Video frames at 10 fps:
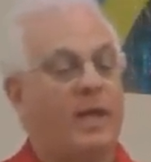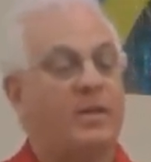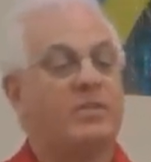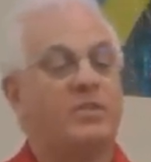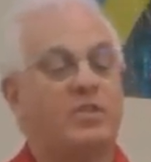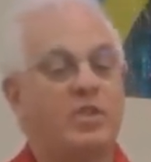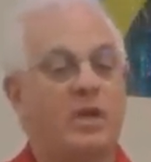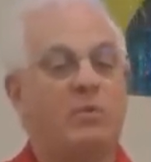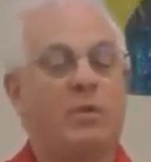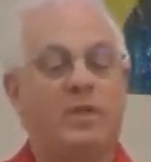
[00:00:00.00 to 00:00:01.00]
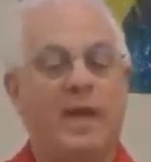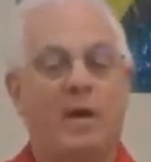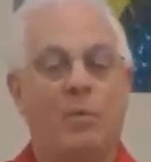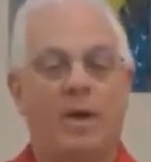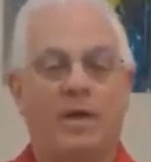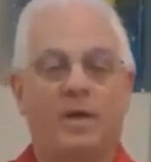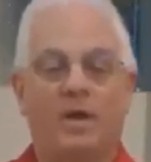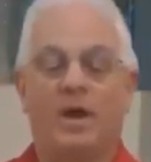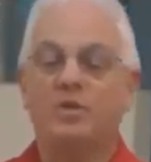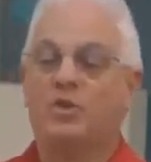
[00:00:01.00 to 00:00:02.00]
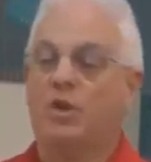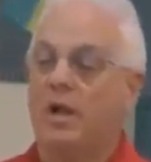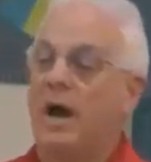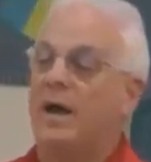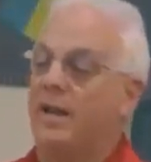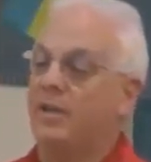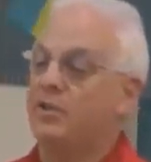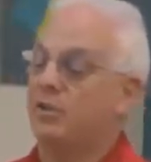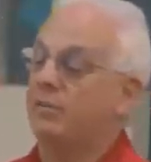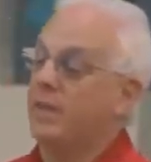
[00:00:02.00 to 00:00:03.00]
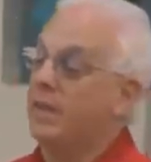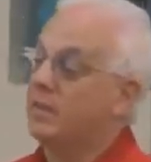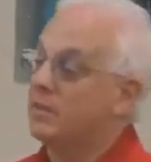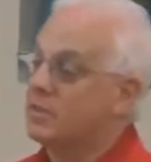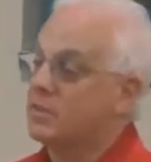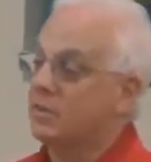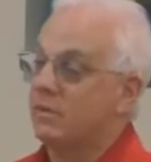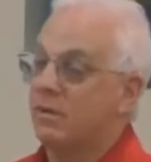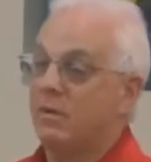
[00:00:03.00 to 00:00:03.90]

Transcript: it's generally that way until God intervenes